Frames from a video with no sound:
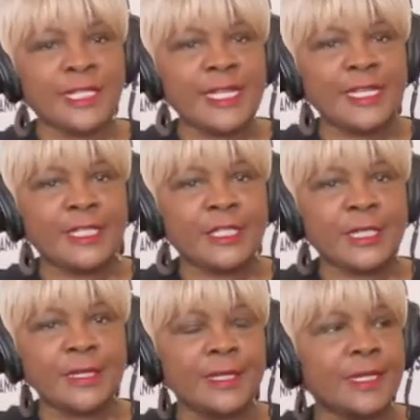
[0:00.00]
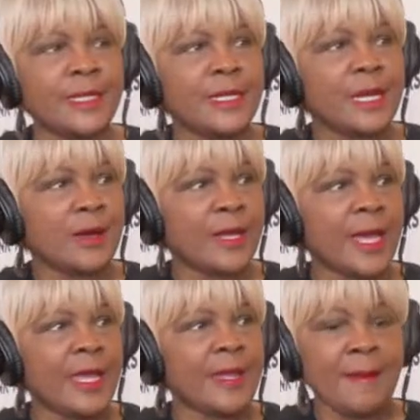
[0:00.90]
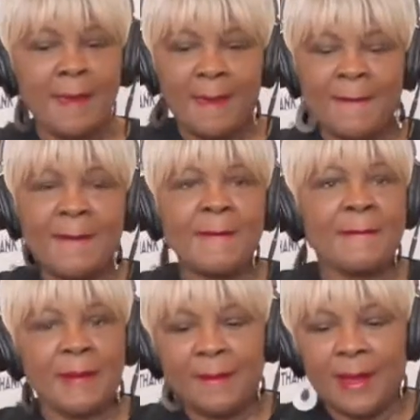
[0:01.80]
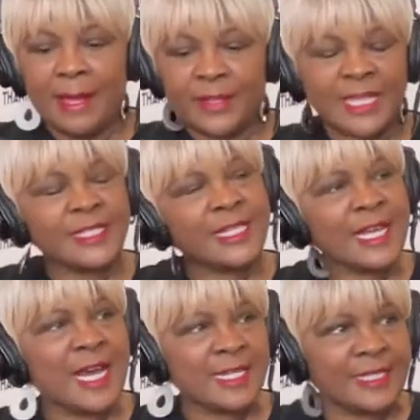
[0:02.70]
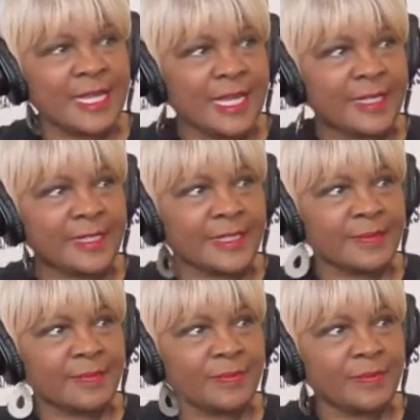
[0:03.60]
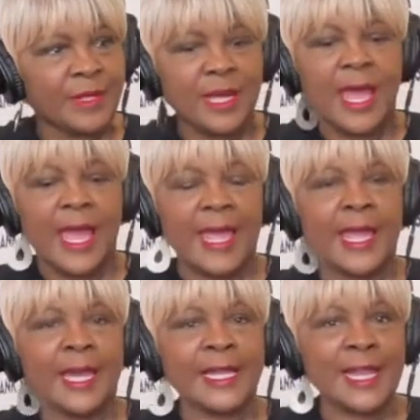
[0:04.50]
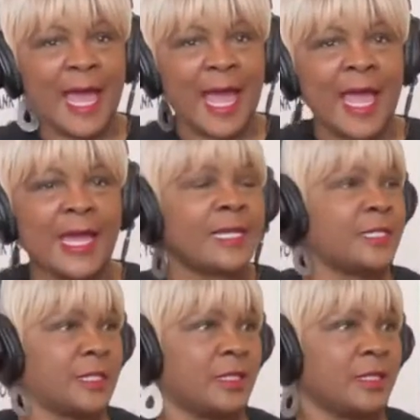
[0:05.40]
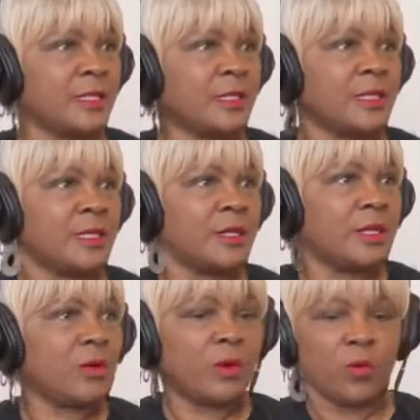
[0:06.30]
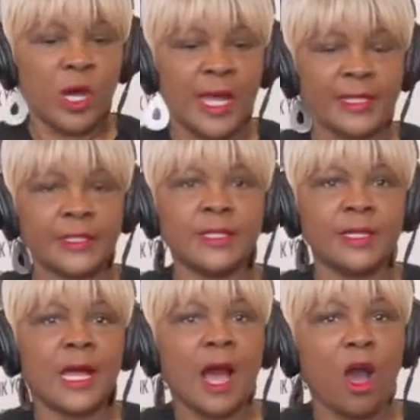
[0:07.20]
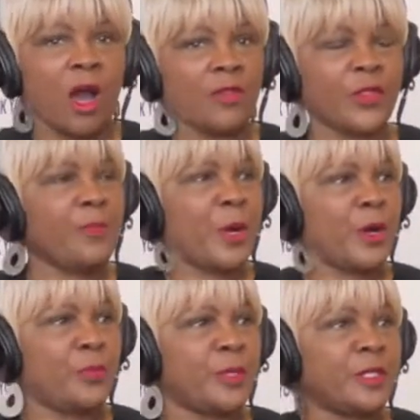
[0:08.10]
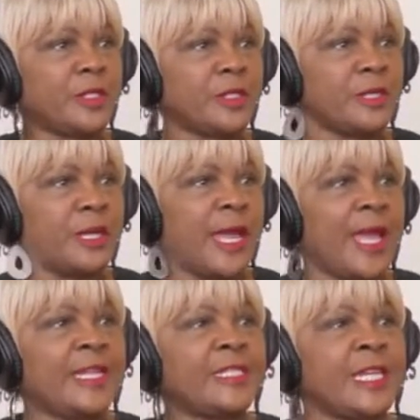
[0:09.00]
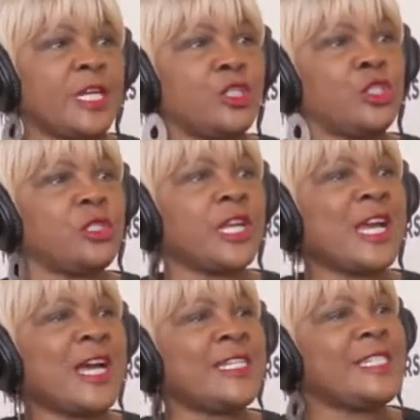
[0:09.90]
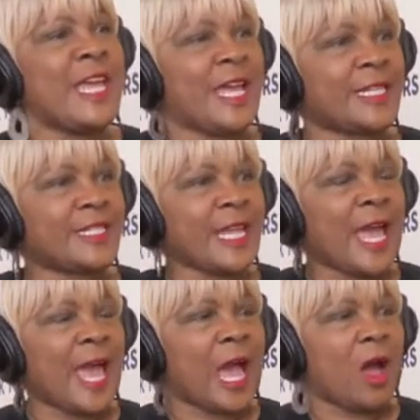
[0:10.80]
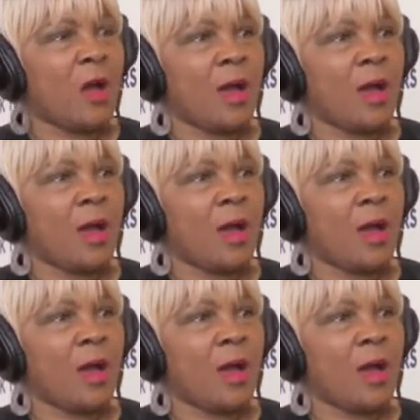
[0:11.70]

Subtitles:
teach. Okay. That's the content. Analyze what? Author purpose. And it tells you the context, the how.